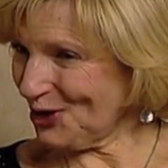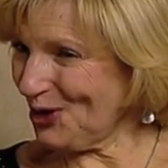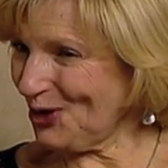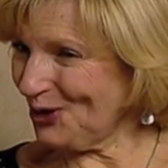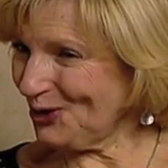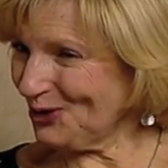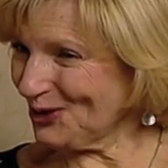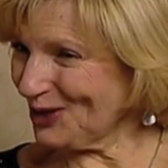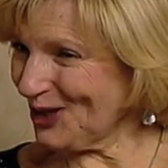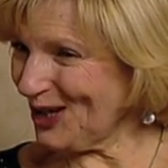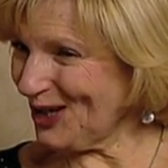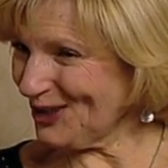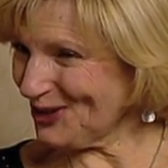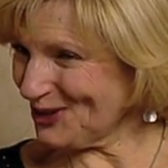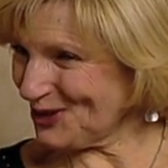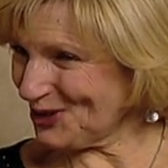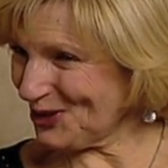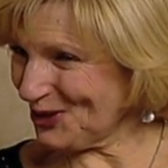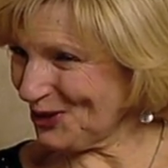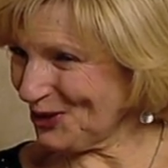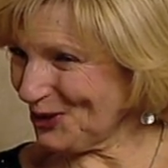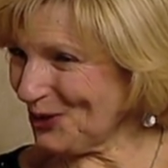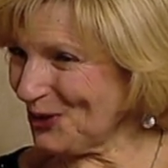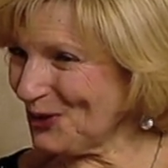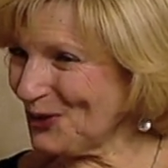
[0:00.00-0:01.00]
hold on
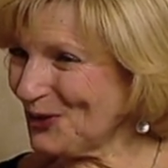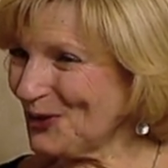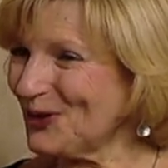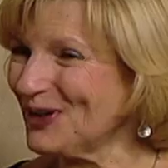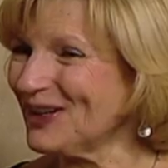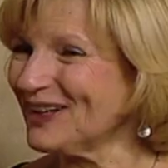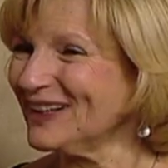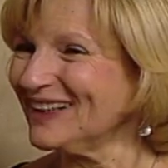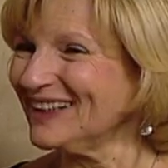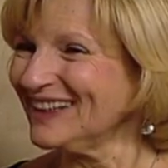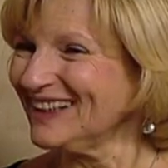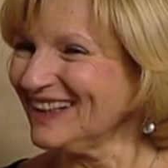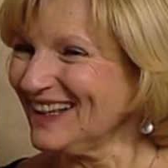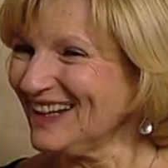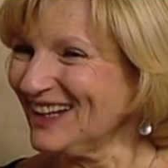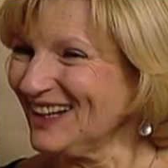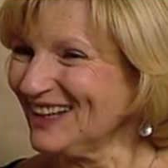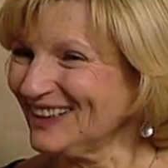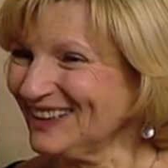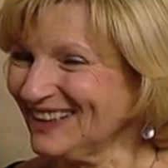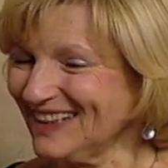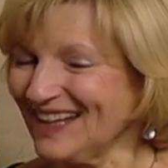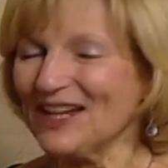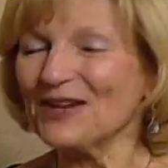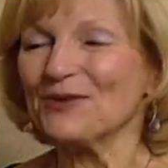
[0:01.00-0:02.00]
to.
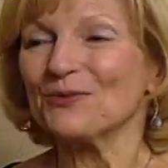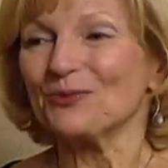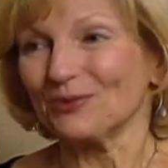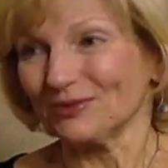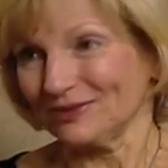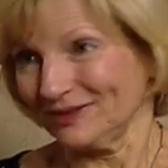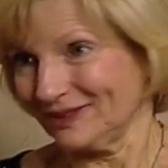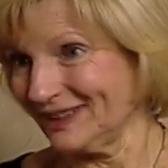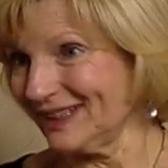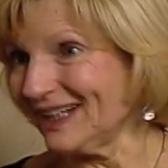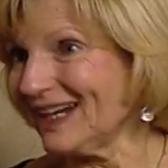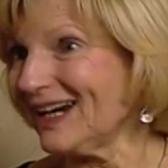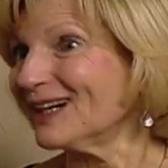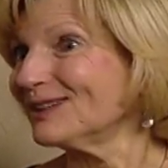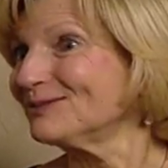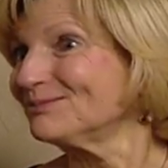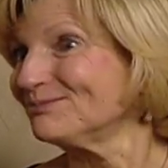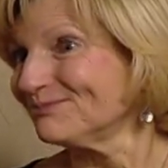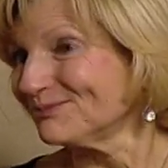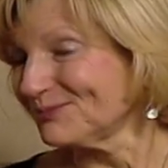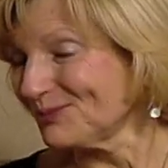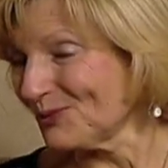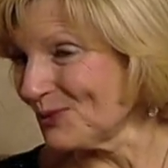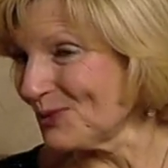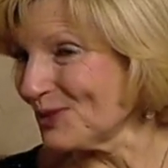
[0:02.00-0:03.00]
Clothes. yeah,
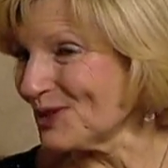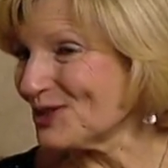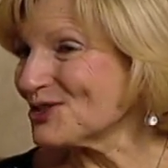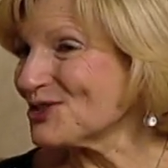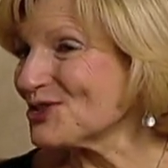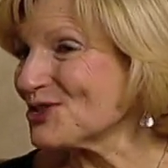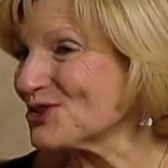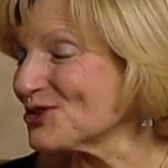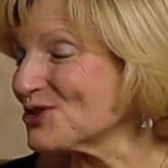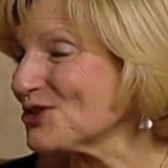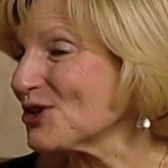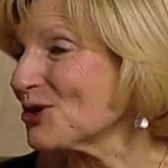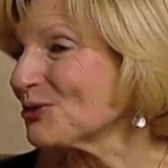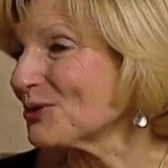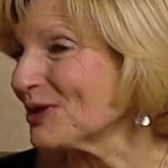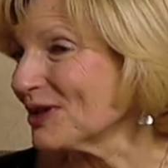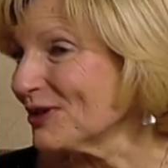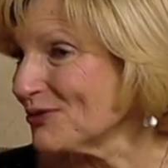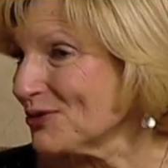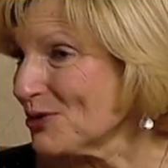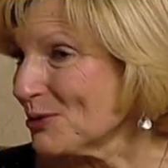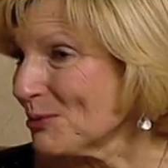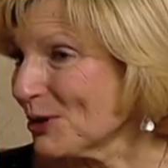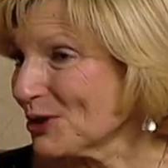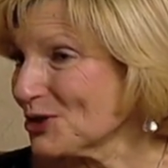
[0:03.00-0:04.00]
which don't
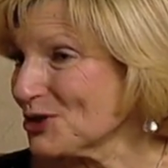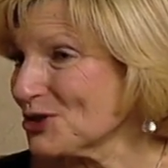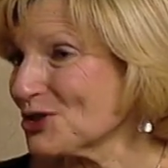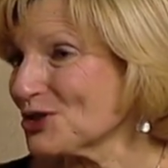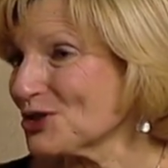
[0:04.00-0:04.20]
give you much